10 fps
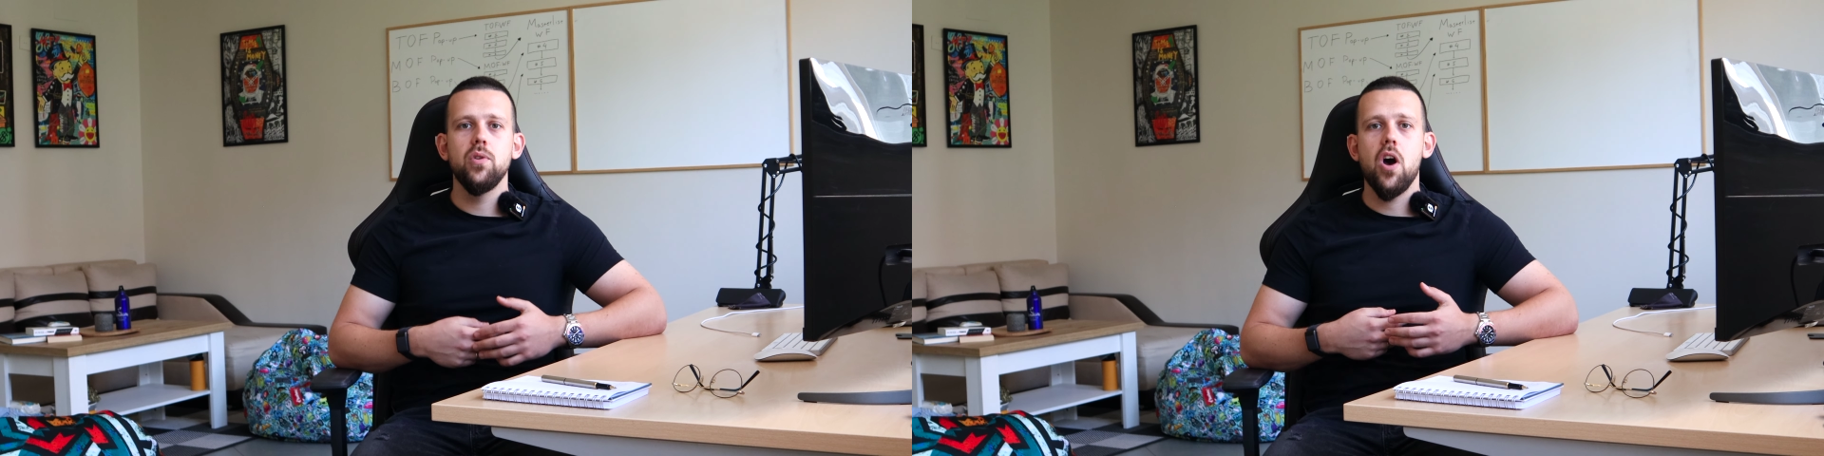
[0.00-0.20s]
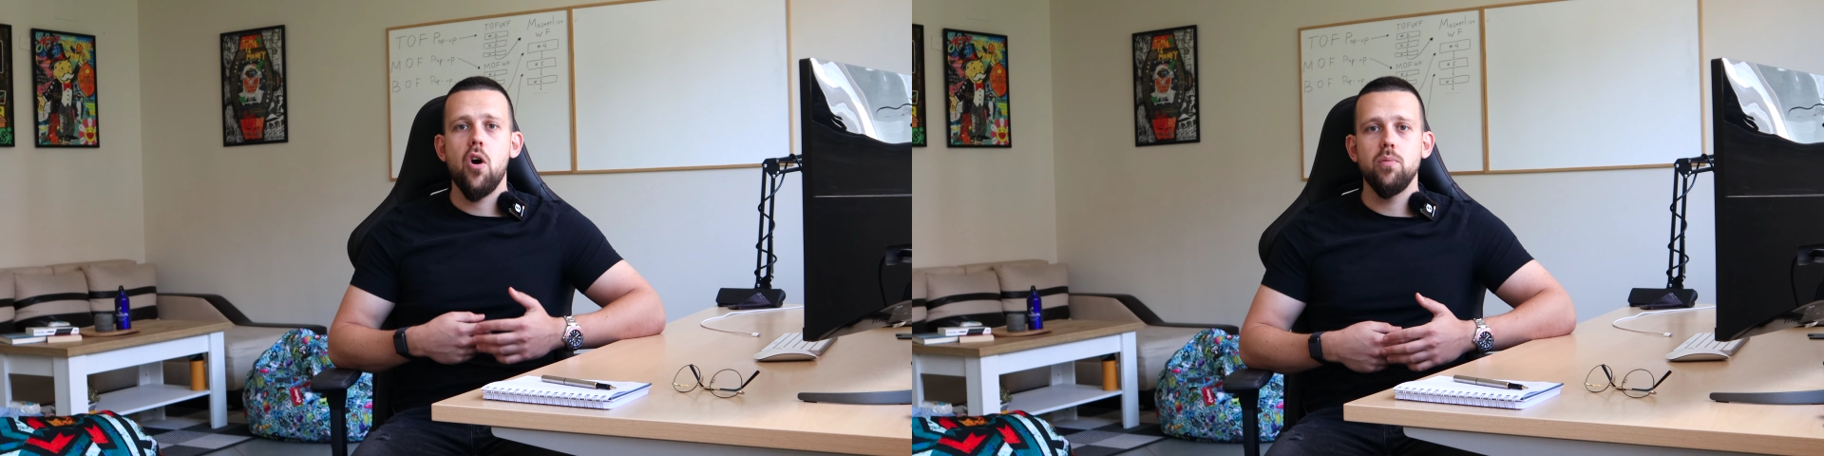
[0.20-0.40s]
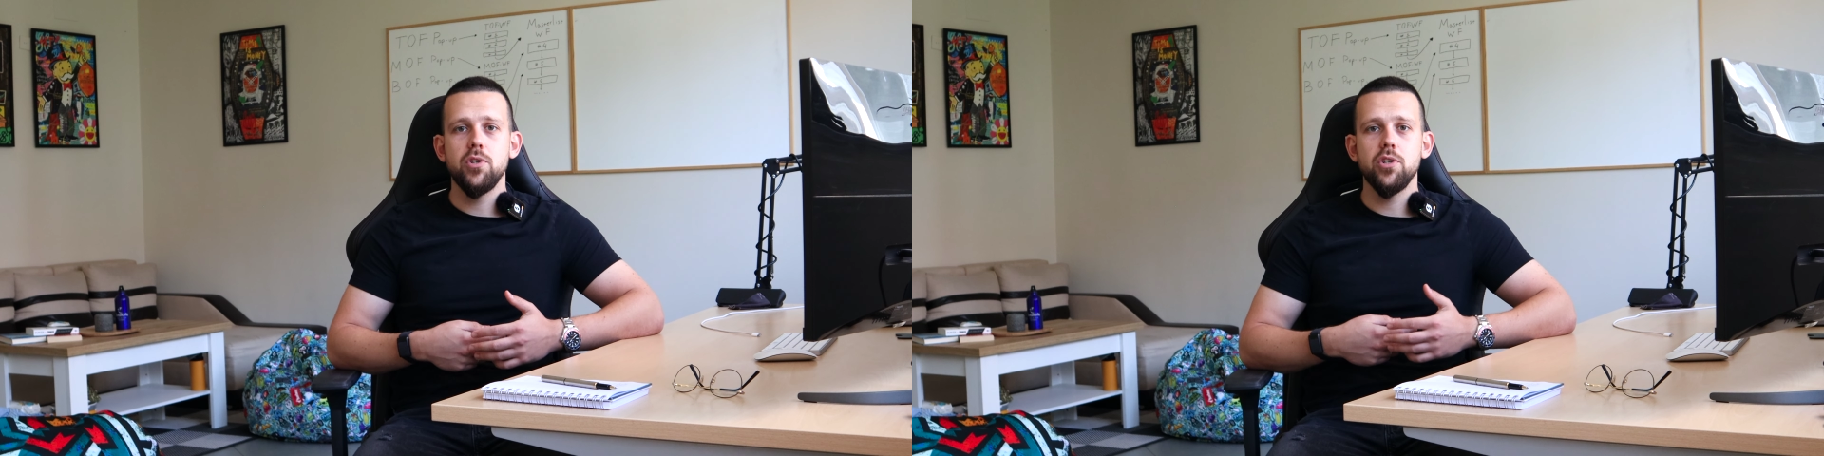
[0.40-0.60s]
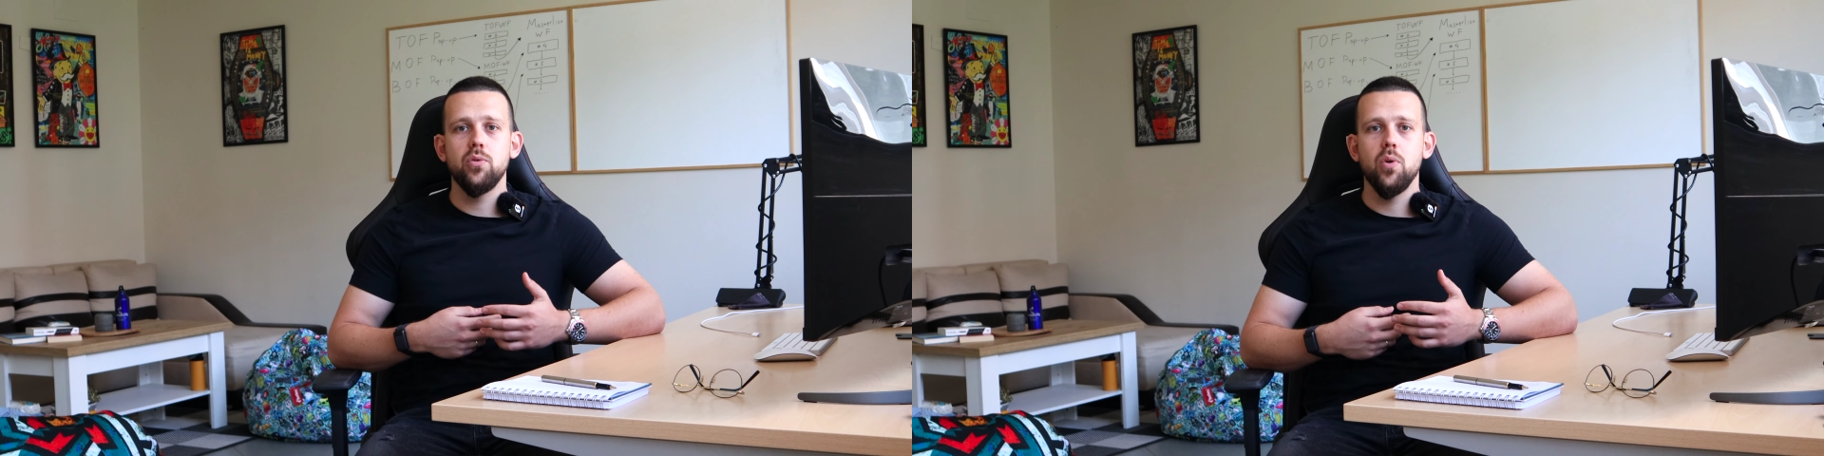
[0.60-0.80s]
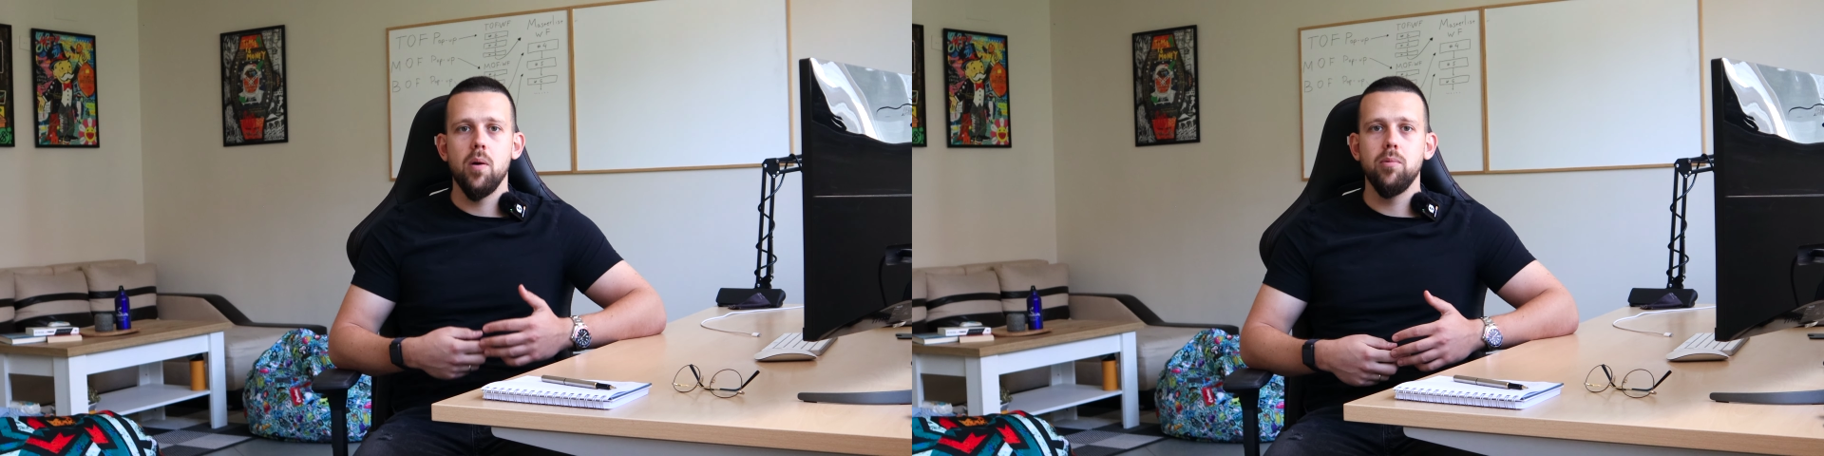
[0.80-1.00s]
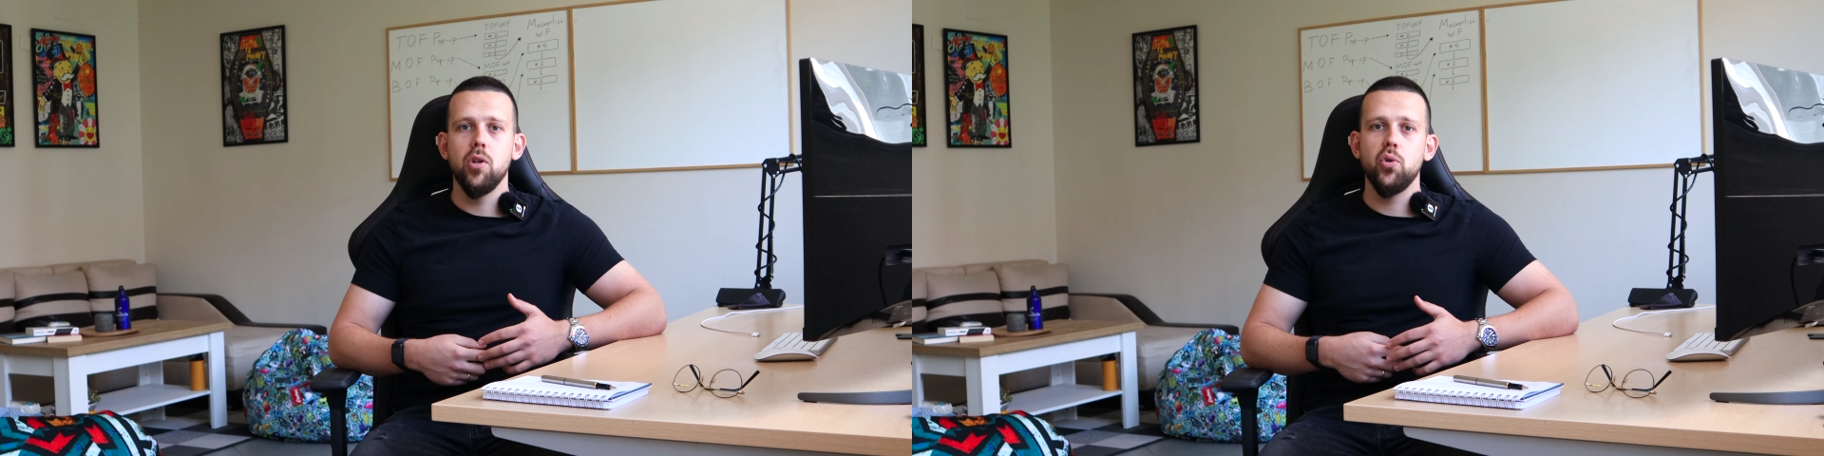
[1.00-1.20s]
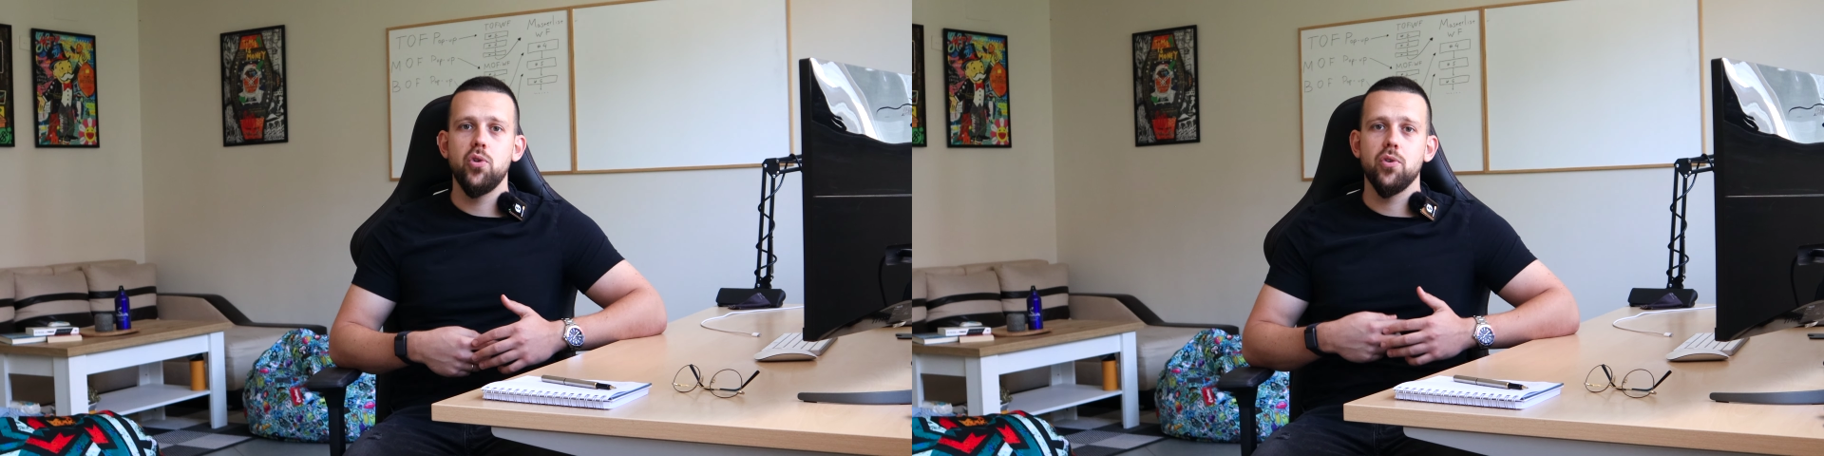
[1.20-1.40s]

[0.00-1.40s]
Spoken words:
the option to upload